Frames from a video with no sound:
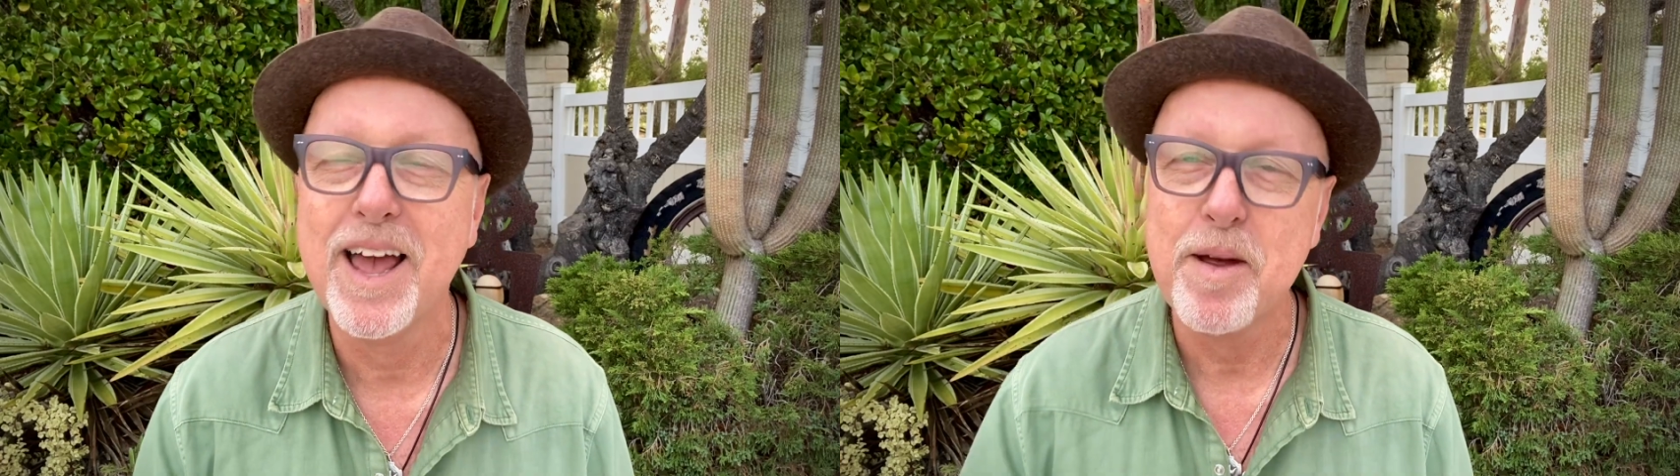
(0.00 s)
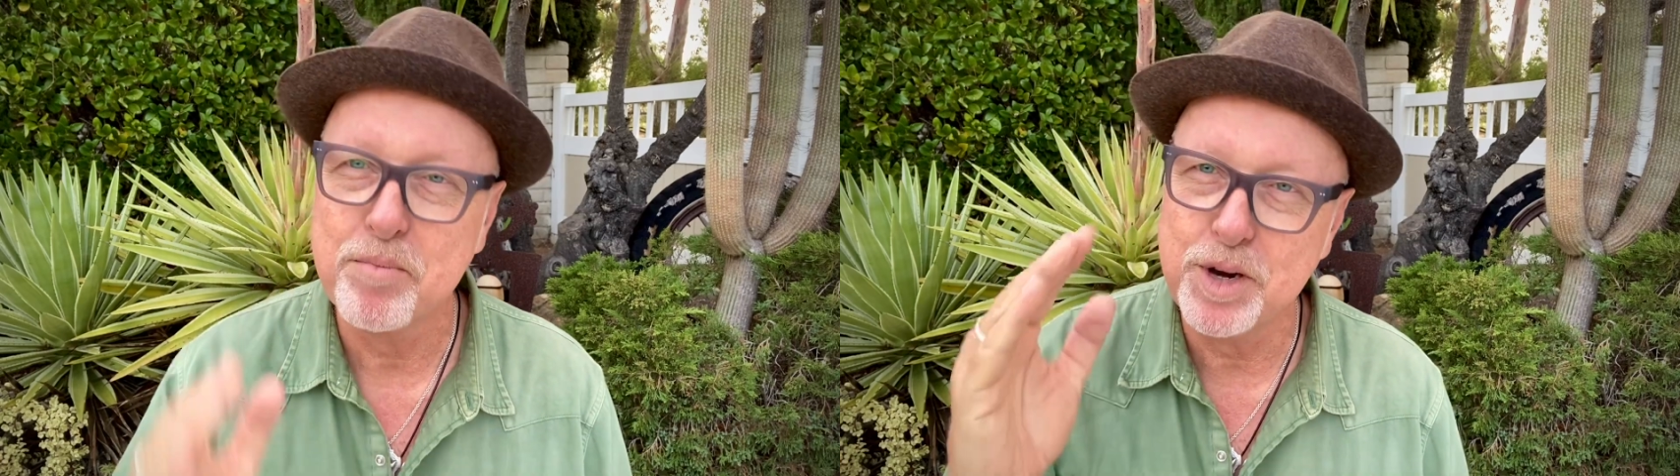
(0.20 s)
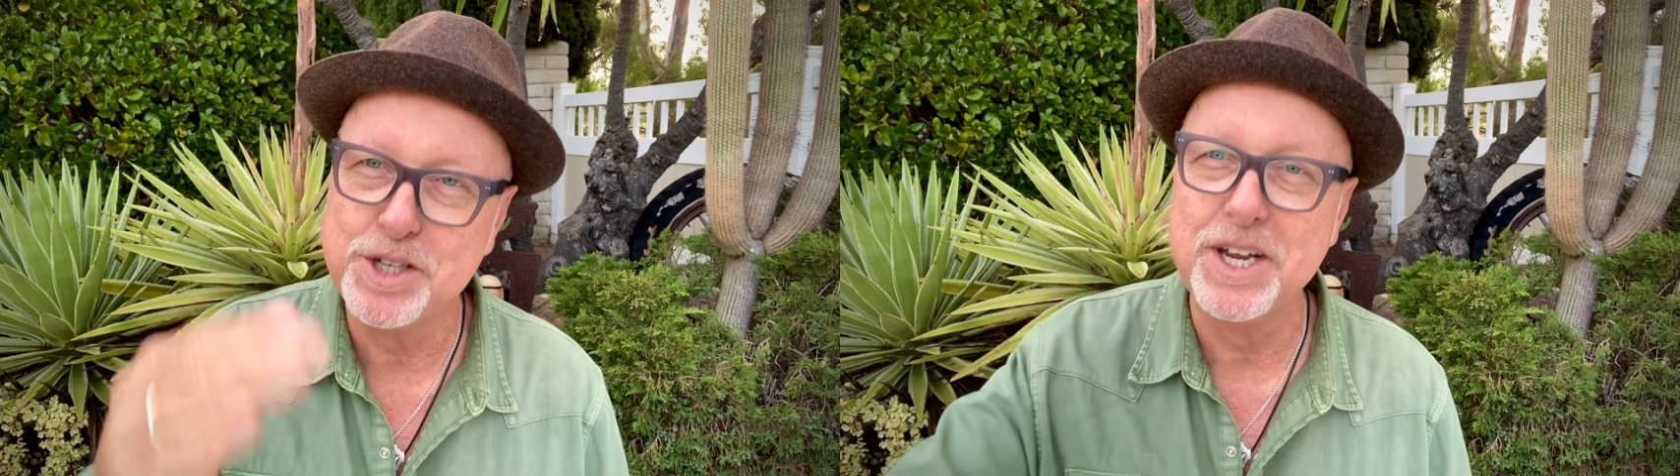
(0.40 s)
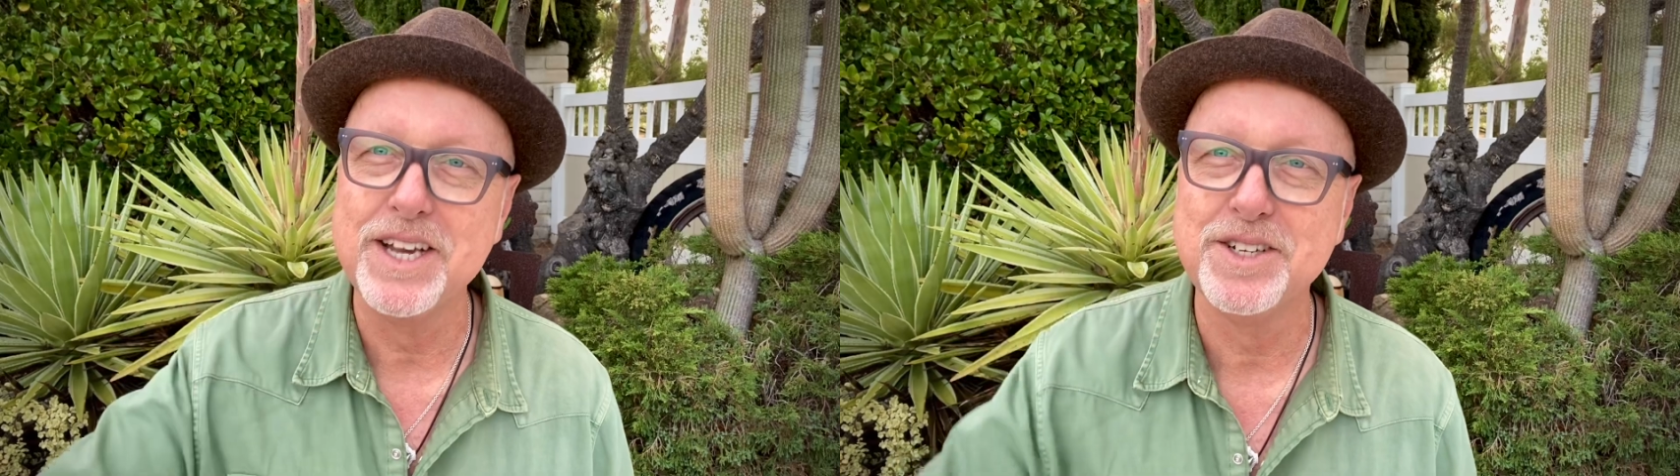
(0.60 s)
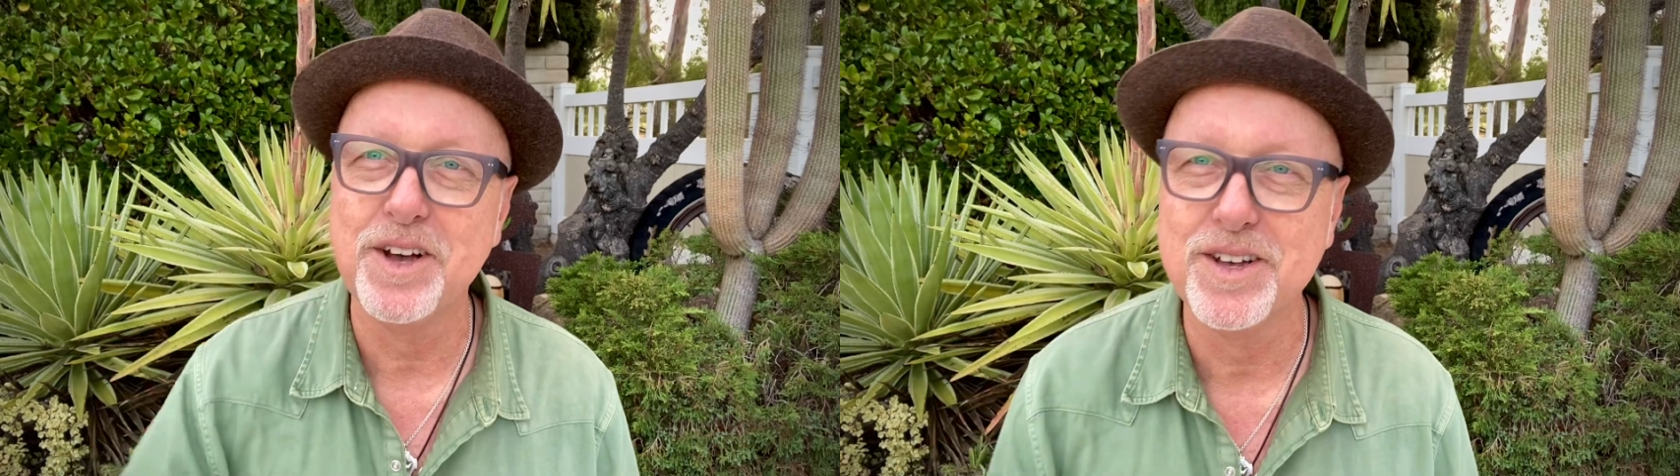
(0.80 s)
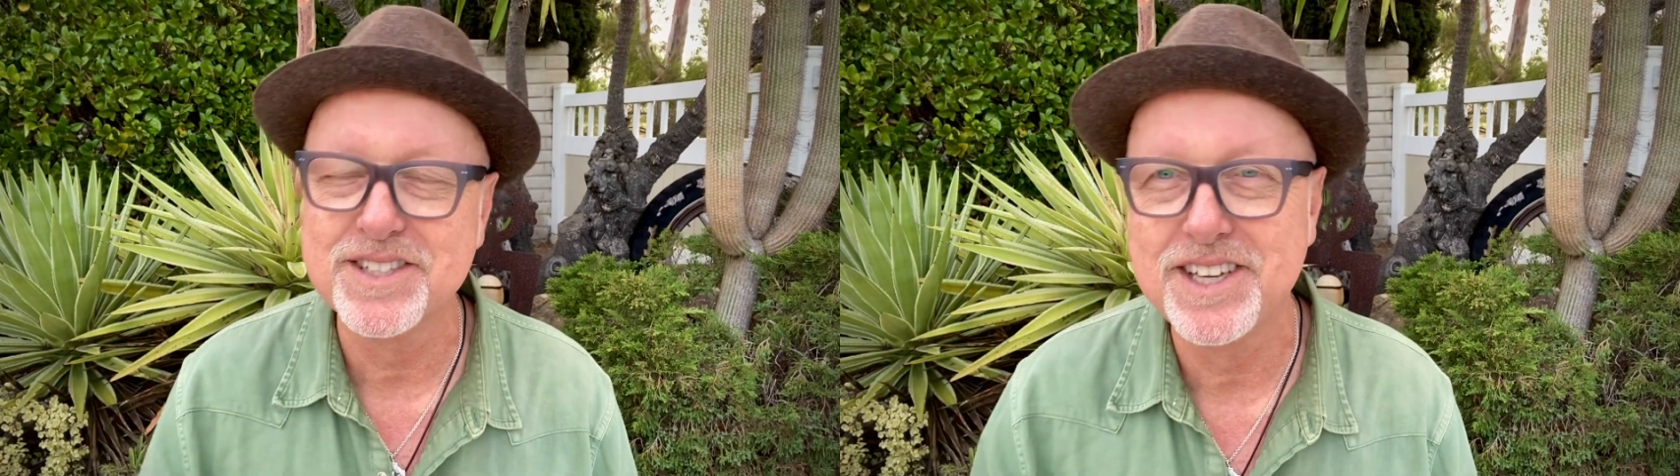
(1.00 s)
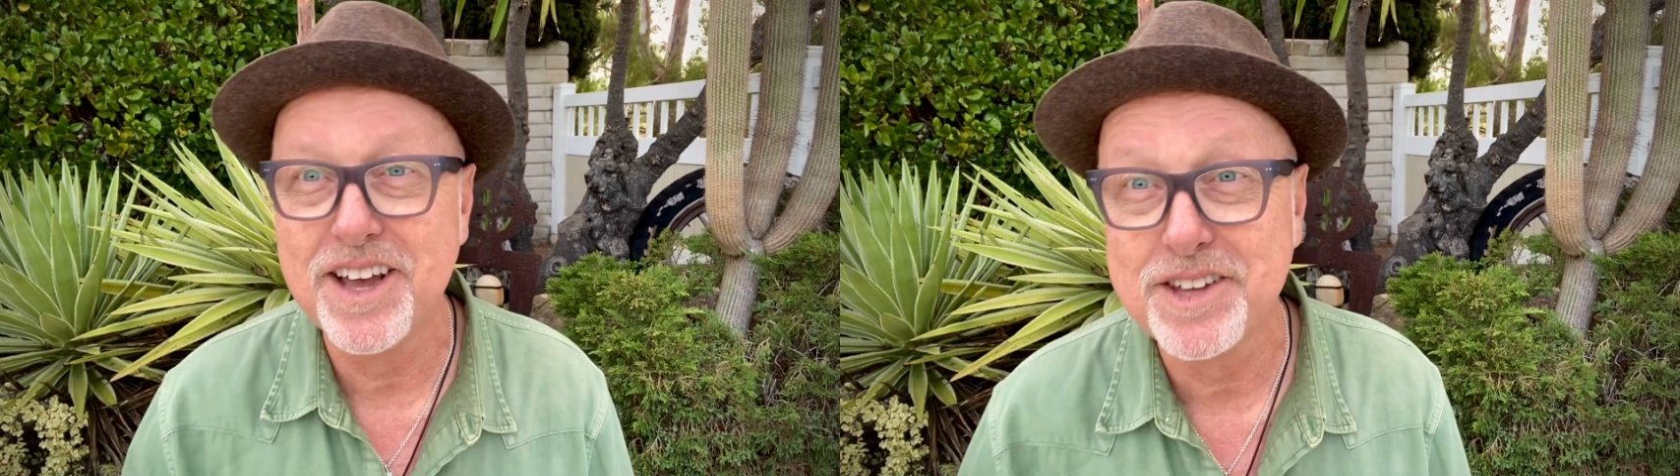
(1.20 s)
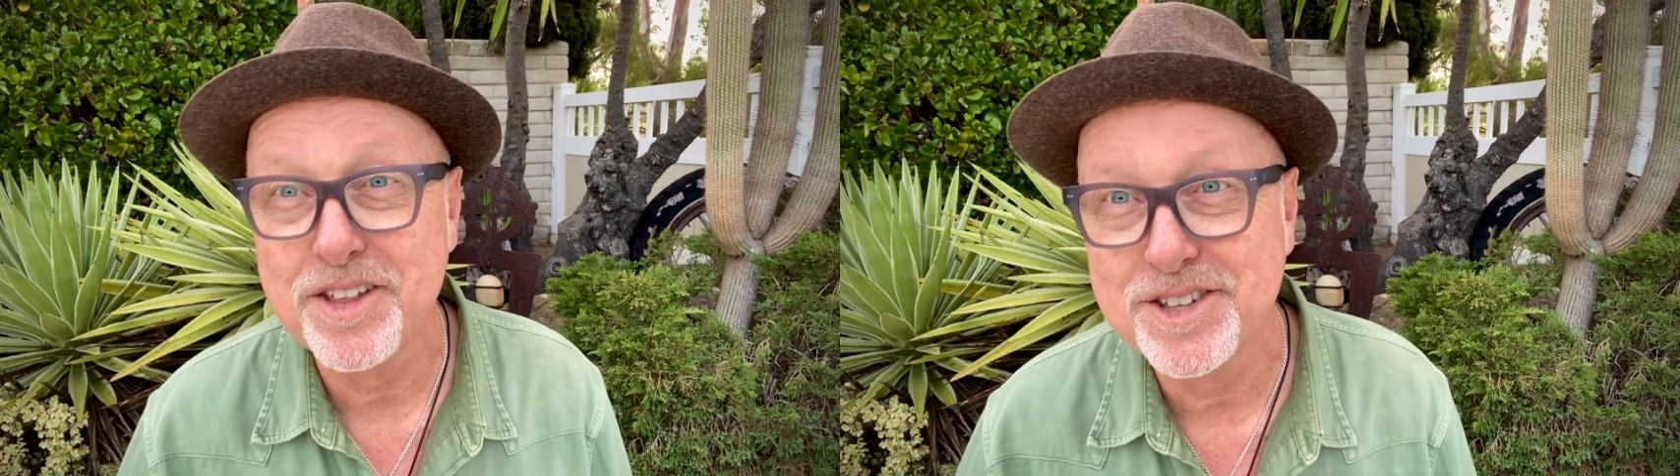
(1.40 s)
Appreciate y'all. See you
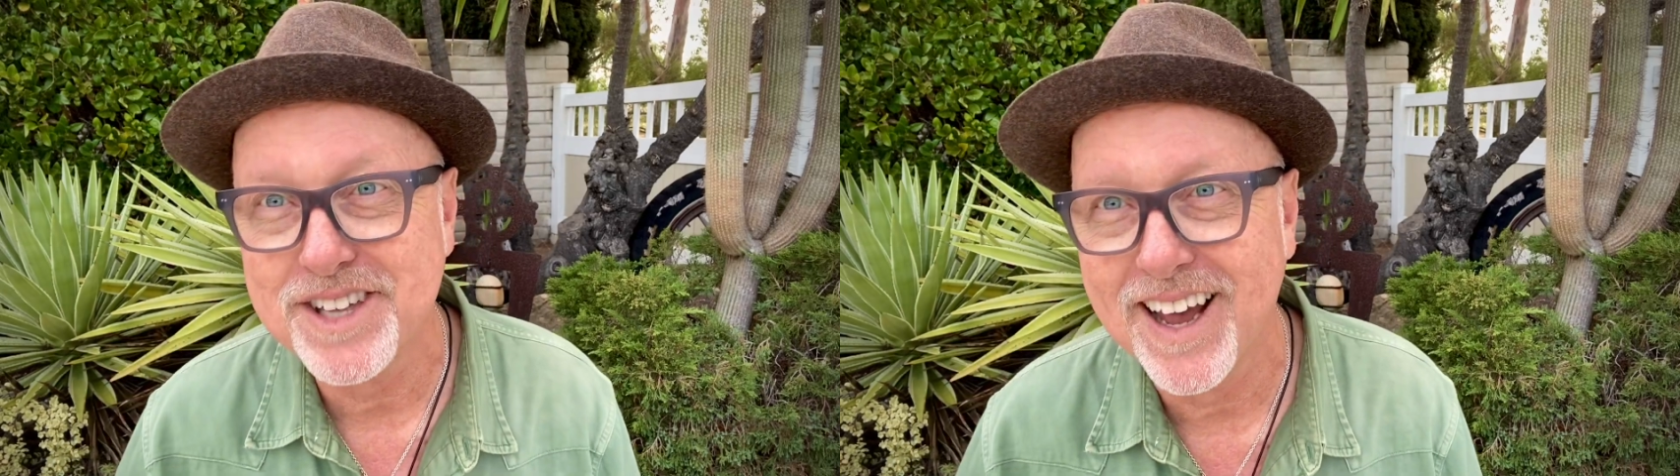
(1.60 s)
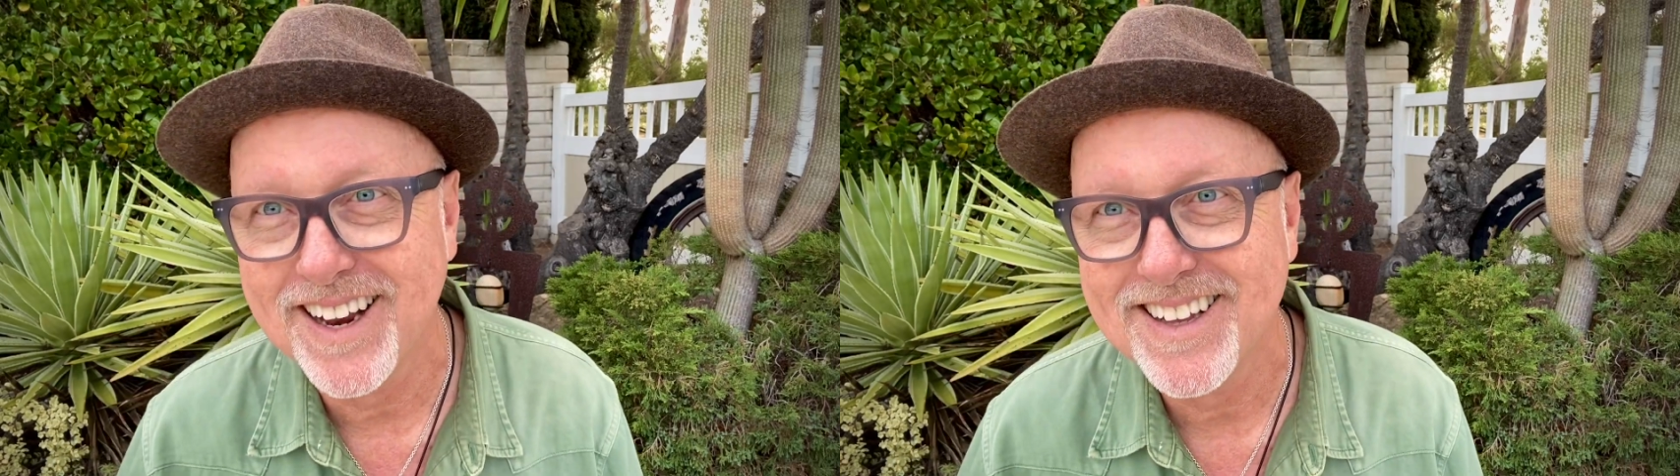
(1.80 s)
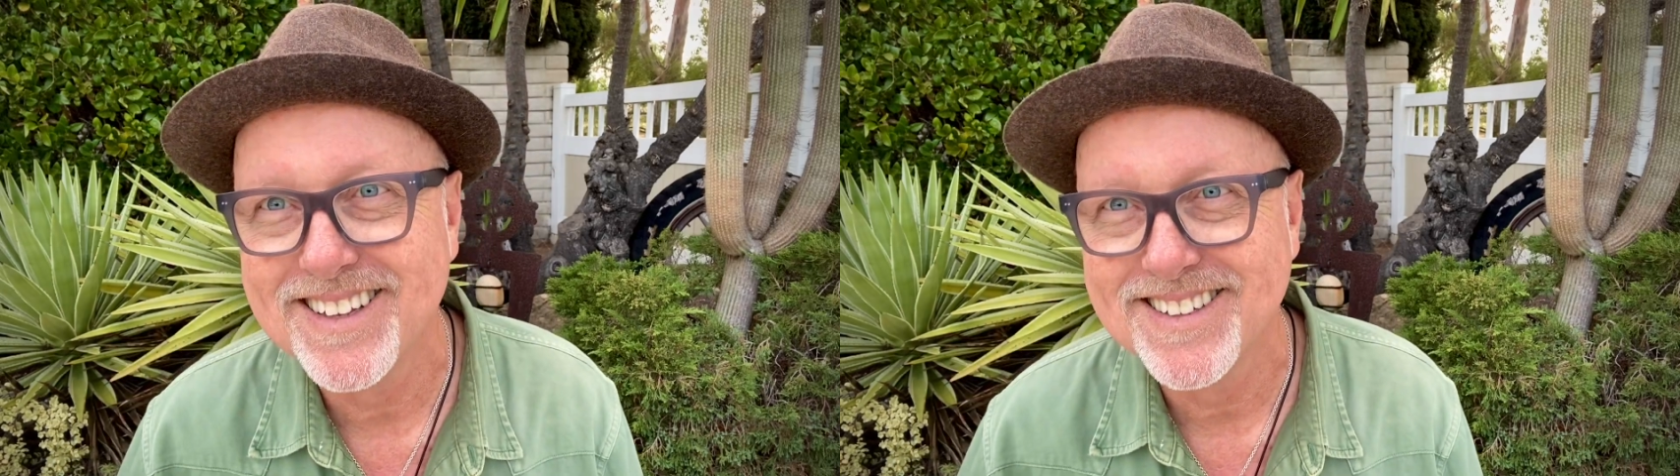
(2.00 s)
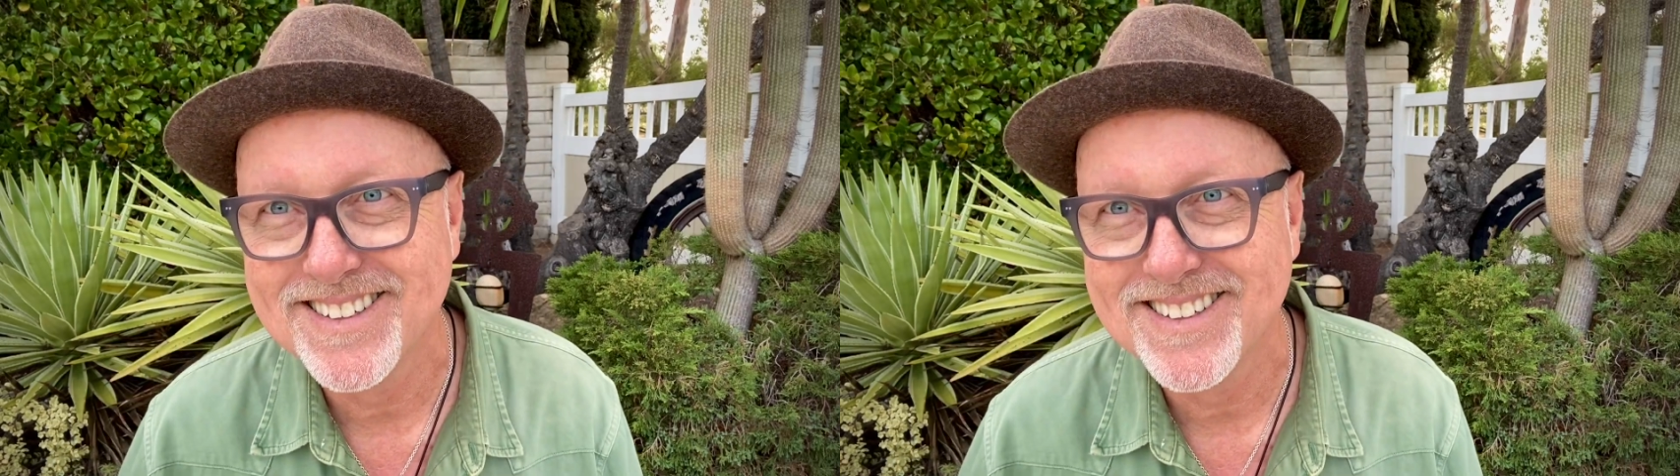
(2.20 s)
on the other side.